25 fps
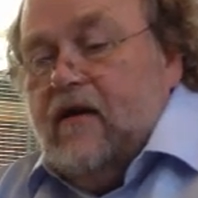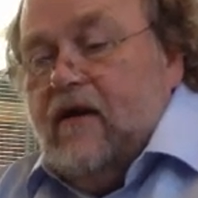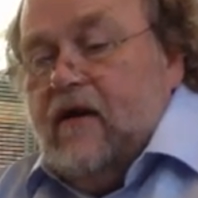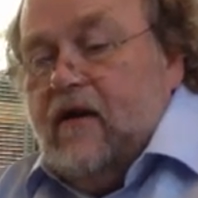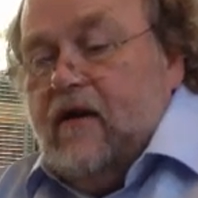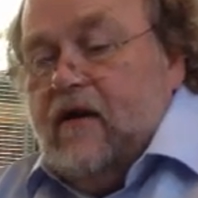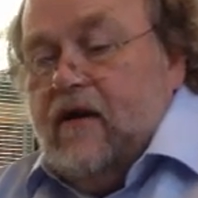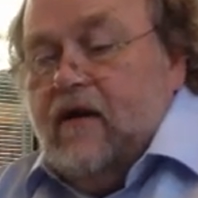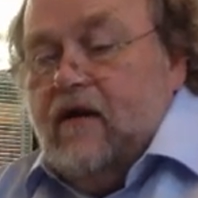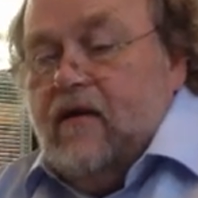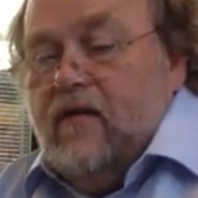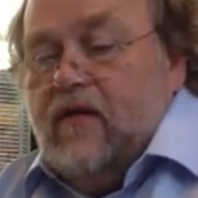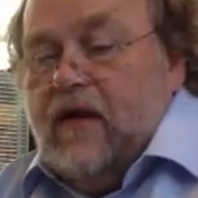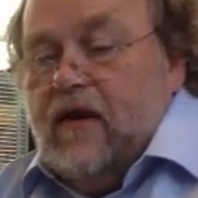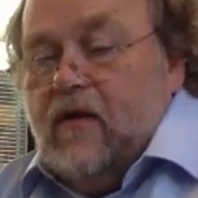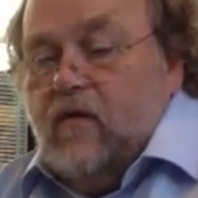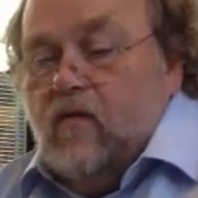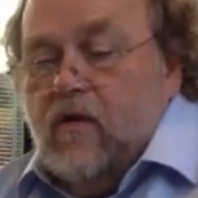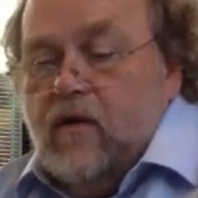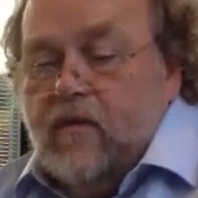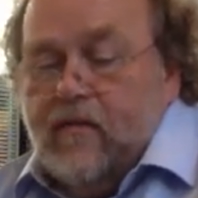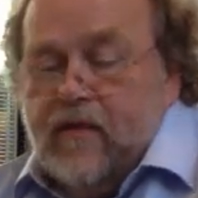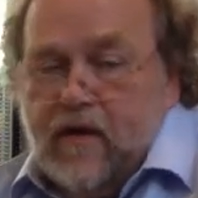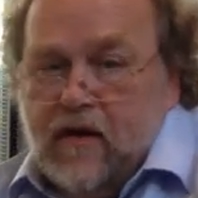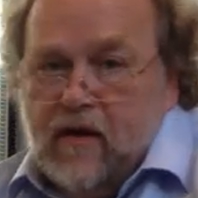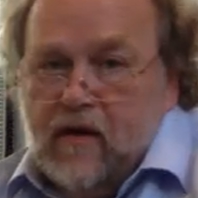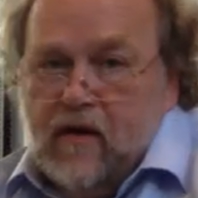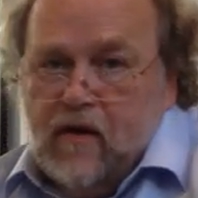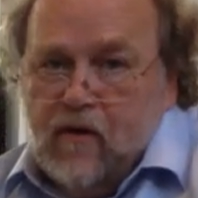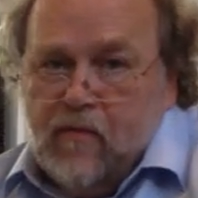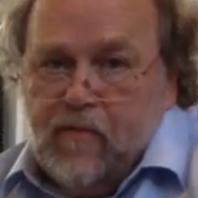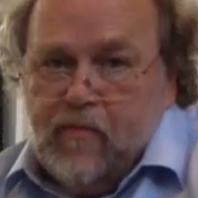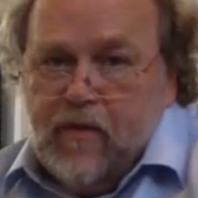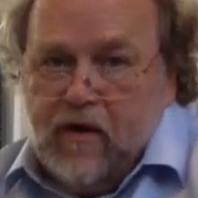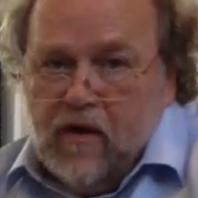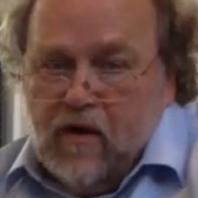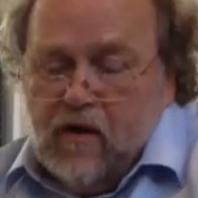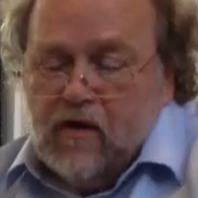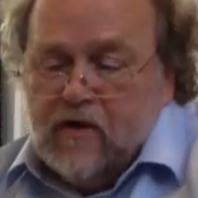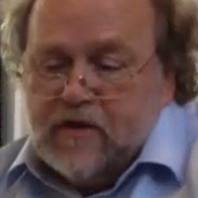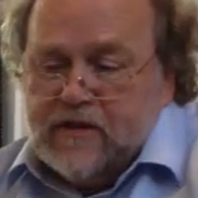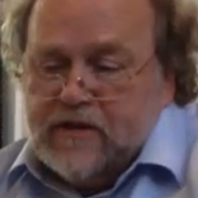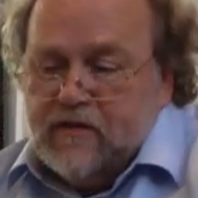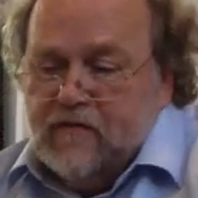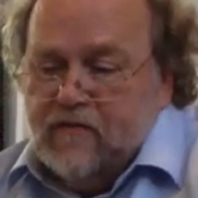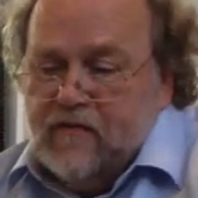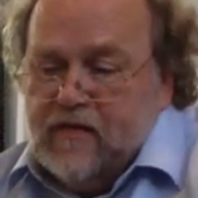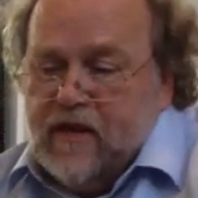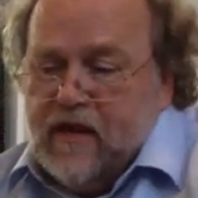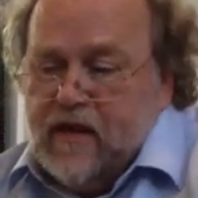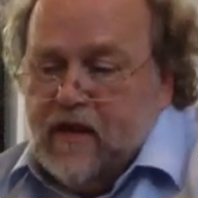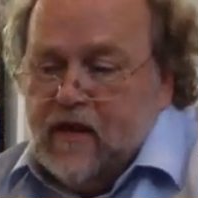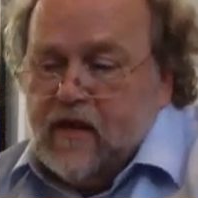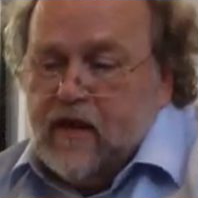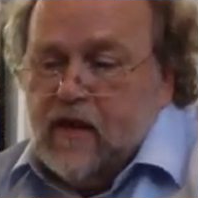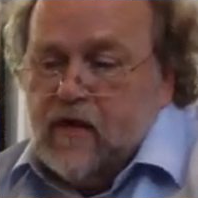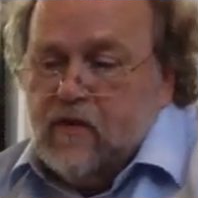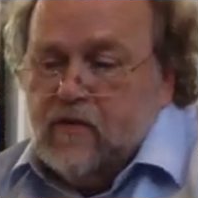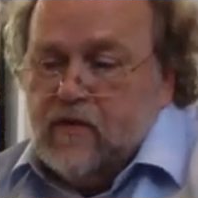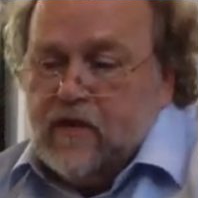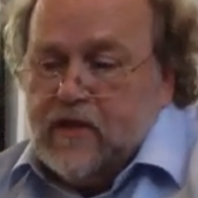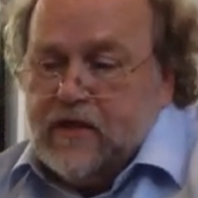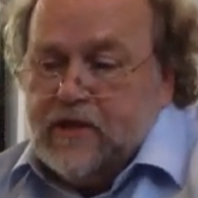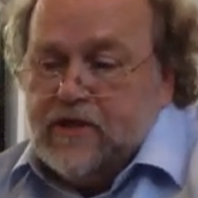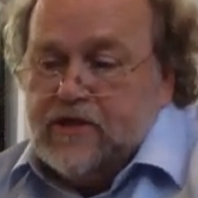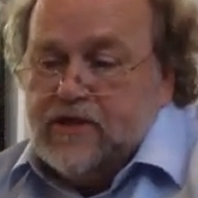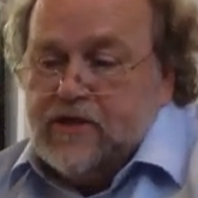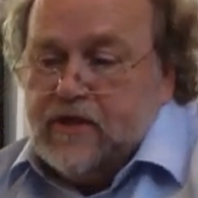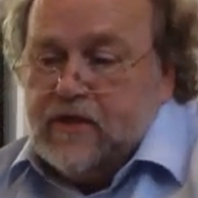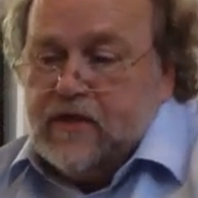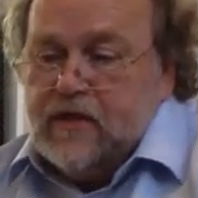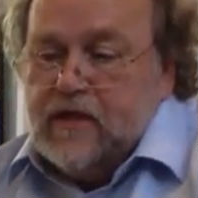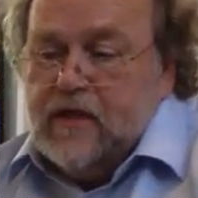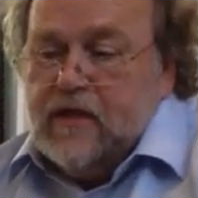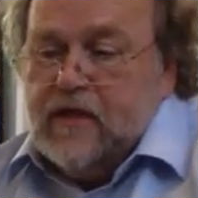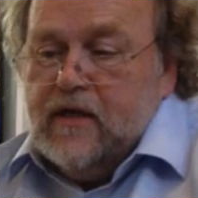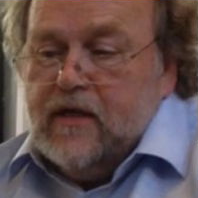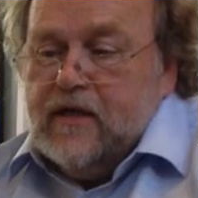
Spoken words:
that women are part of their coalition.